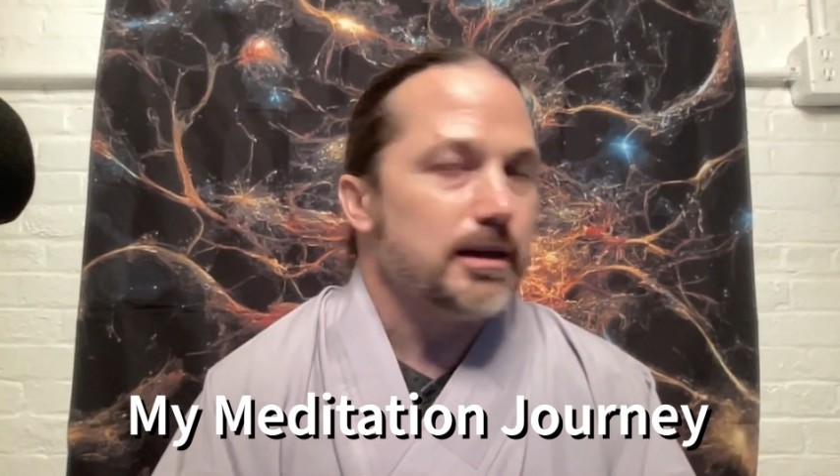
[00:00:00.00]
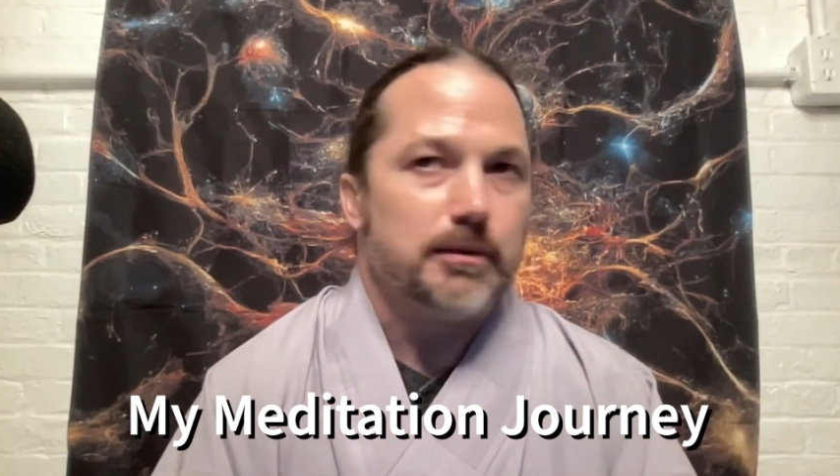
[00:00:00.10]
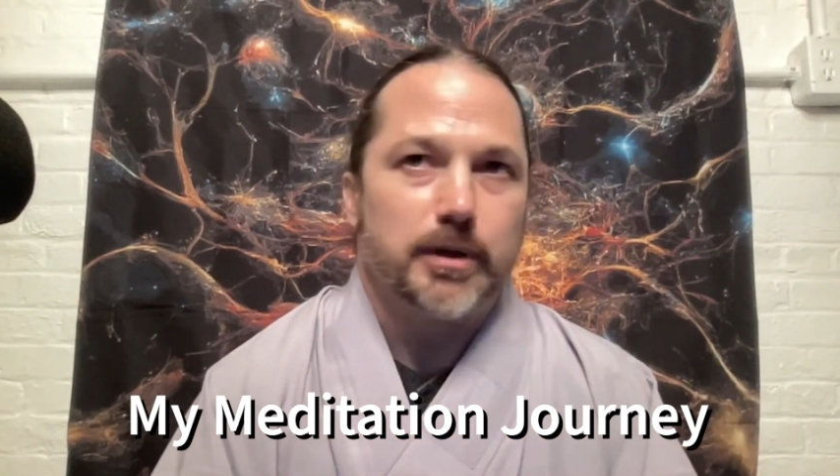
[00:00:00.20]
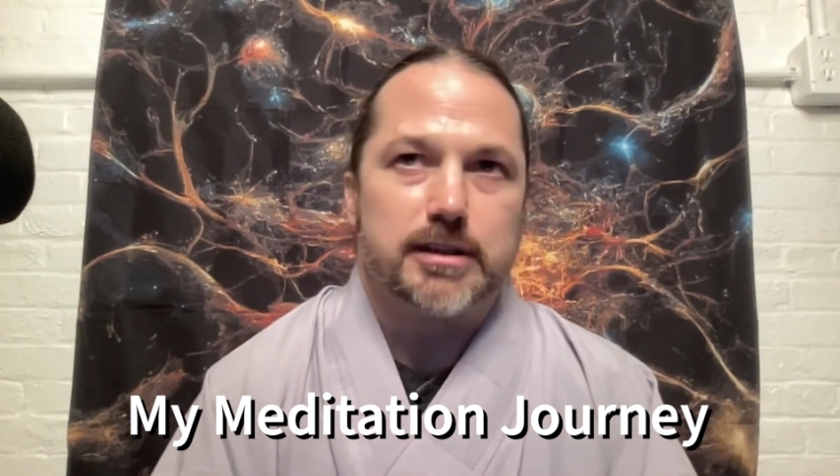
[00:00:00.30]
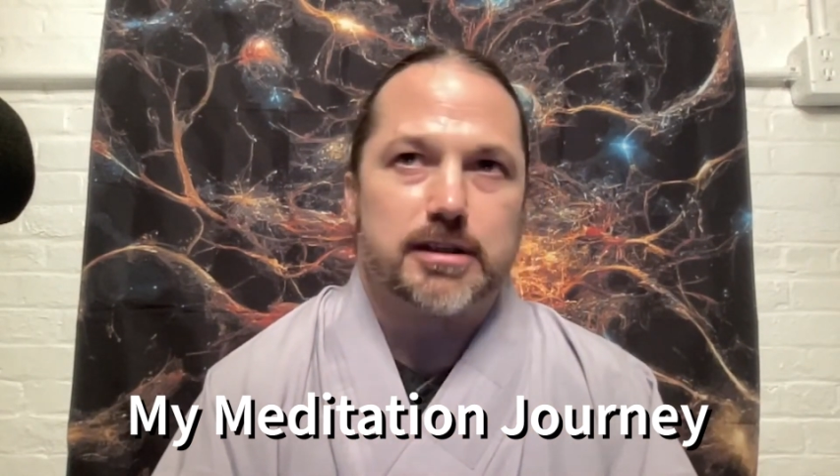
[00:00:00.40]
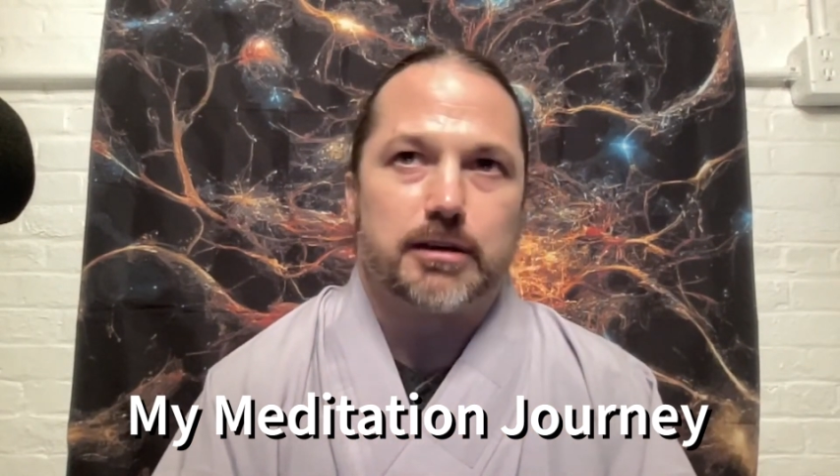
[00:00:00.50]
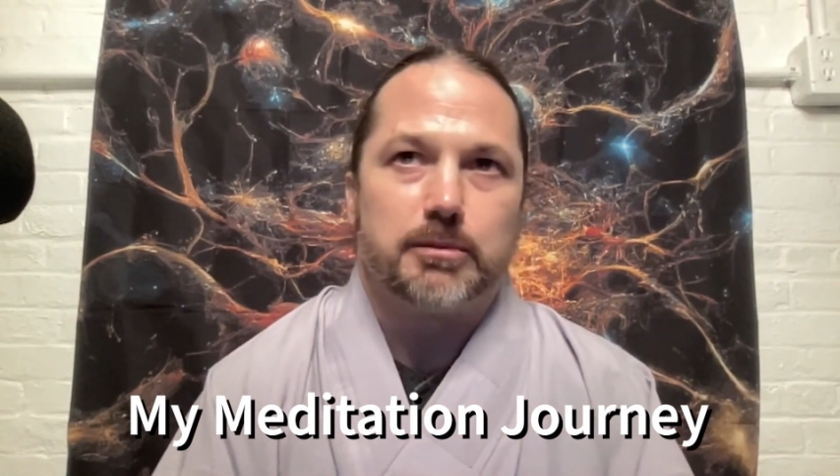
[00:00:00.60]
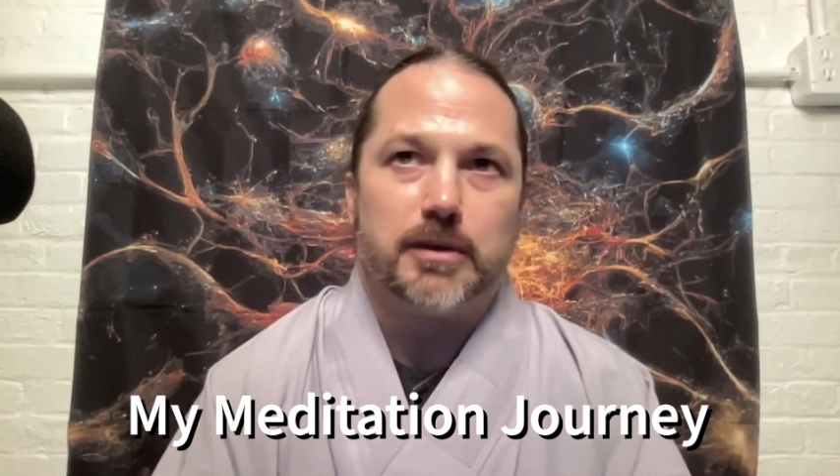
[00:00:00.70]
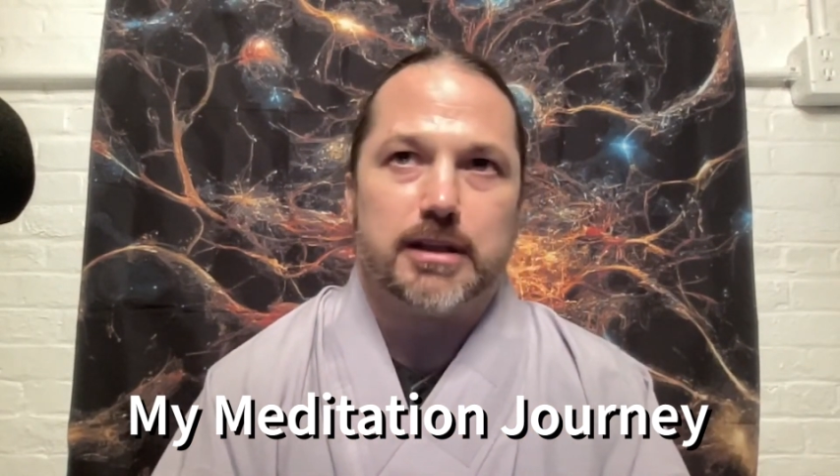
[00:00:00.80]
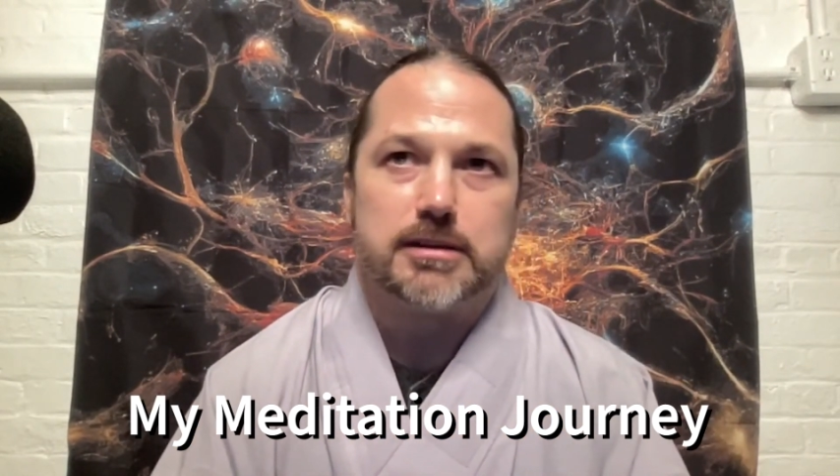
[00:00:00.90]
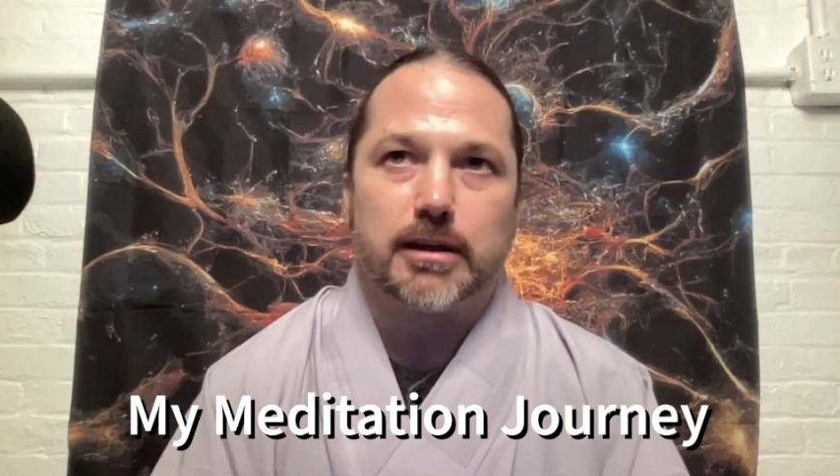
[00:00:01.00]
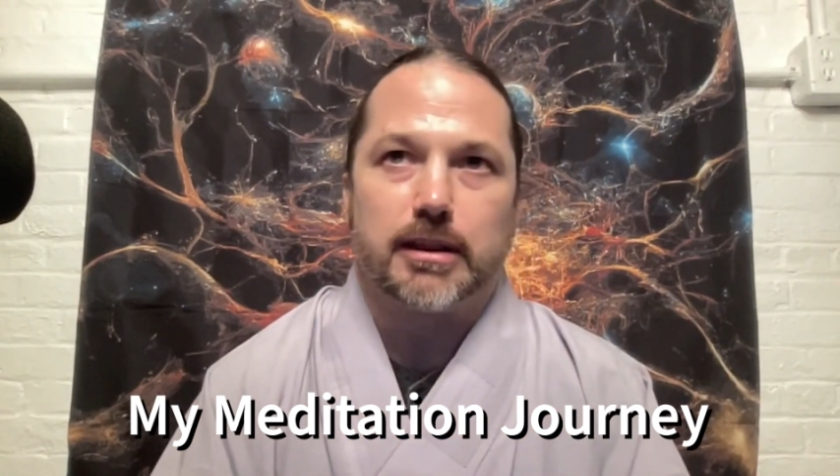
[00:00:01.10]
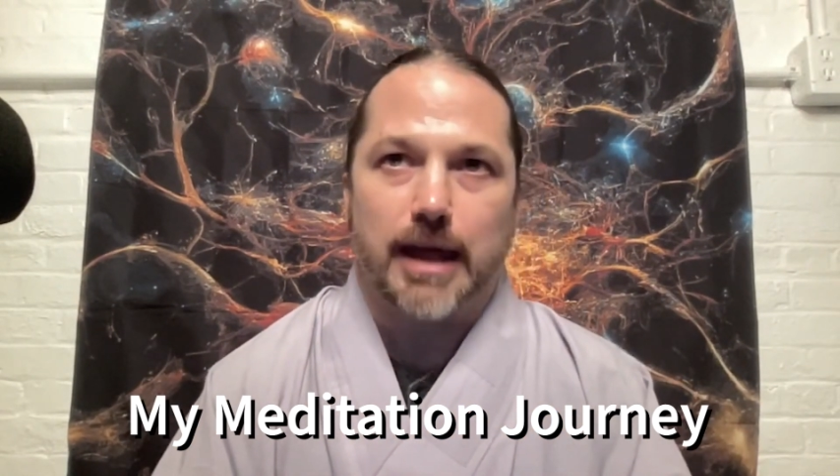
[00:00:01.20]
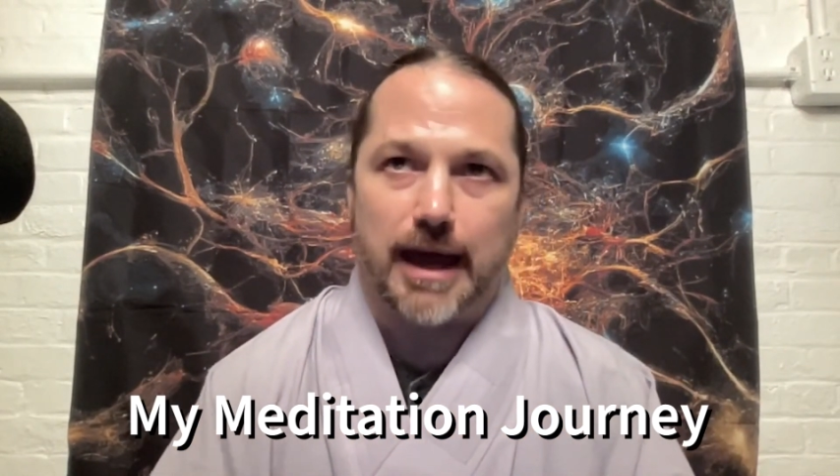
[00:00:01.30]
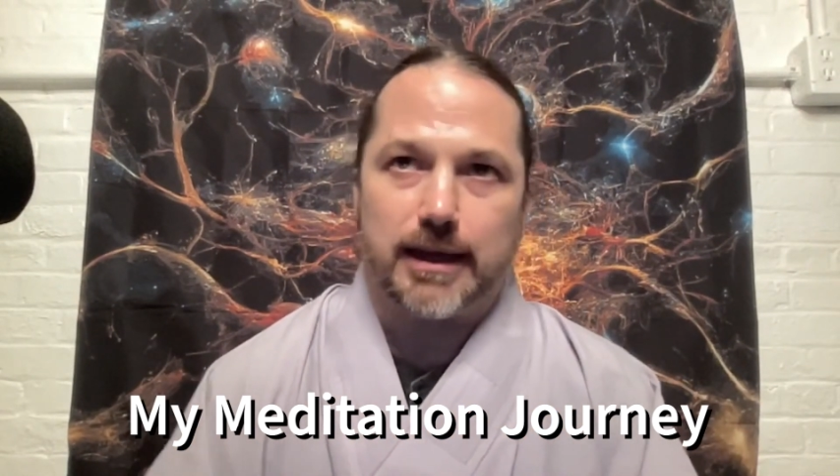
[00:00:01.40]
But it took
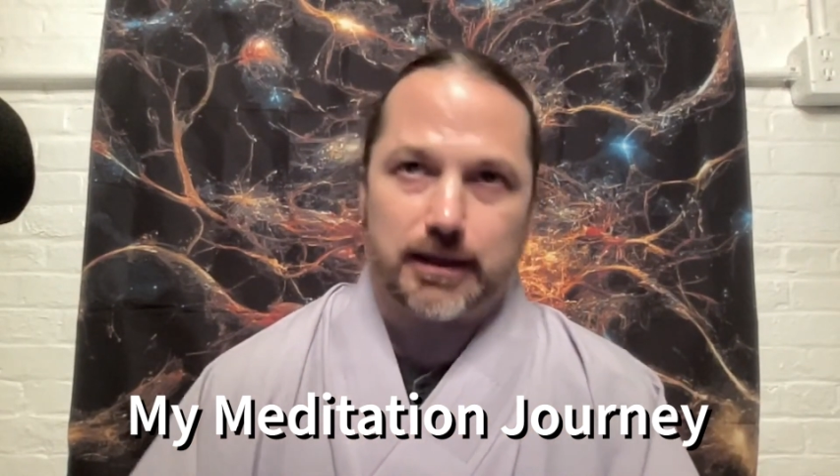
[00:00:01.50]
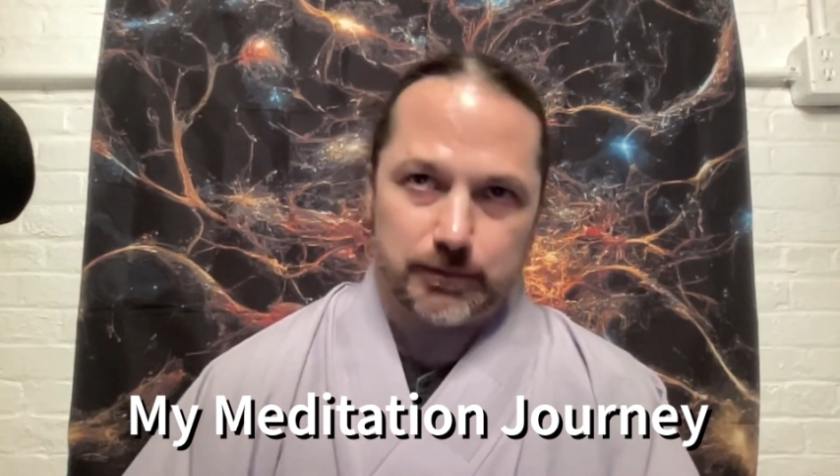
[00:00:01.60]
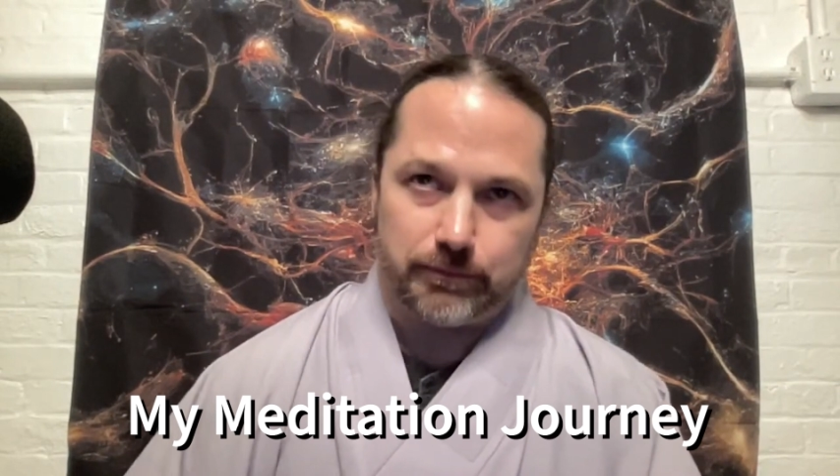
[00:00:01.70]
that